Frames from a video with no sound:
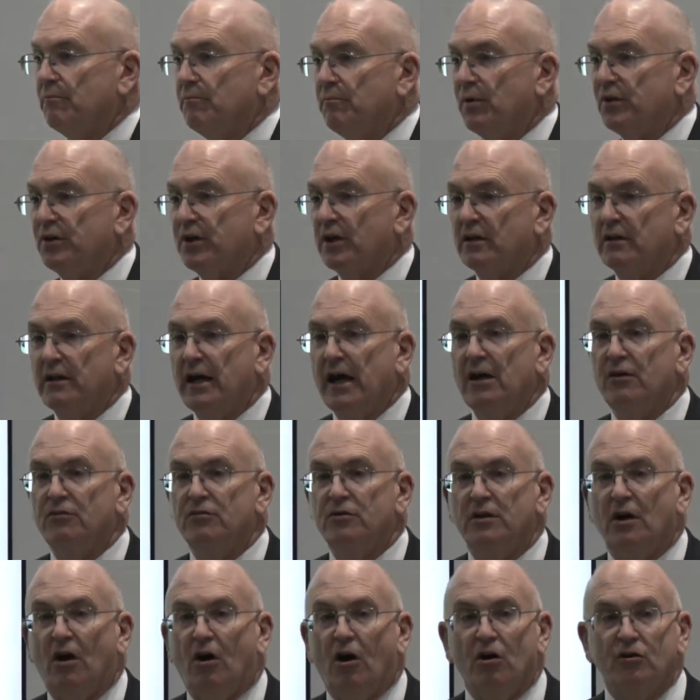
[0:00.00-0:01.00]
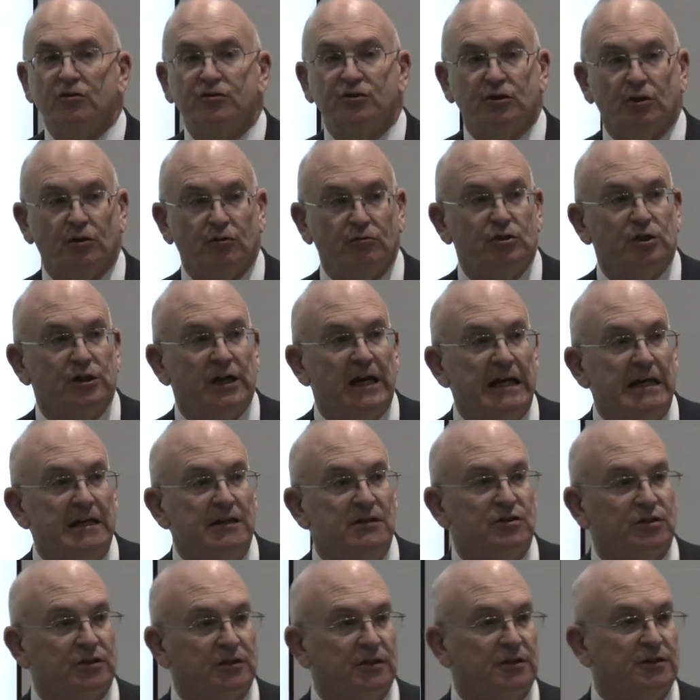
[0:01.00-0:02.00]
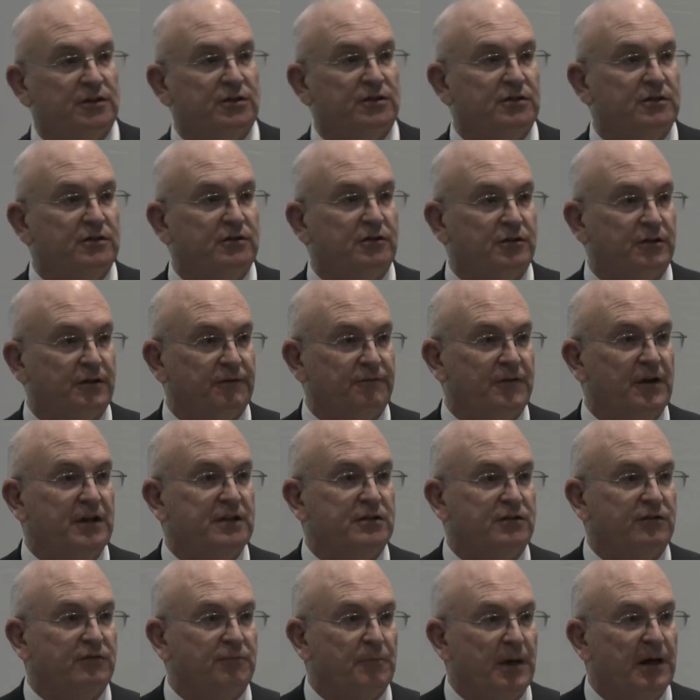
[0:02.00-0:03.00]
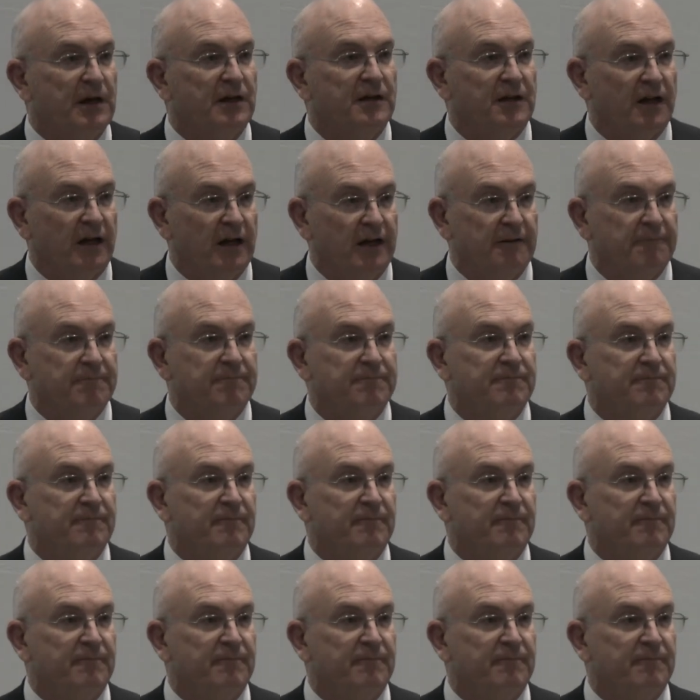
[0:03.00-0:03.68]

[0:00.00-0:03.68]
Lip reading: But the cloud also changes your defensive paradigm,